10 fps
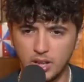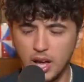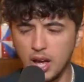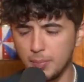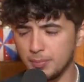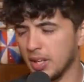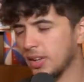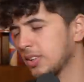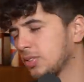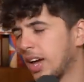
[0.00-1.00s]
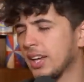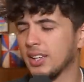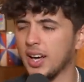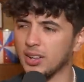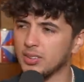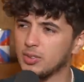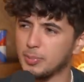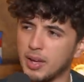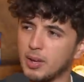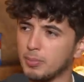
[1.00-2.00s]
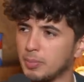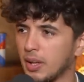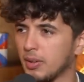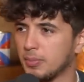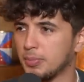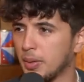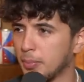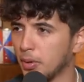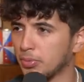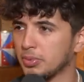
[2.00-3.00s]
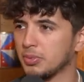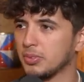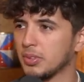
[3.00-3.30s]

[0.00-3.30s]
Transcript: Um, yeah, it's like yeah, it's a bit and bit bit both.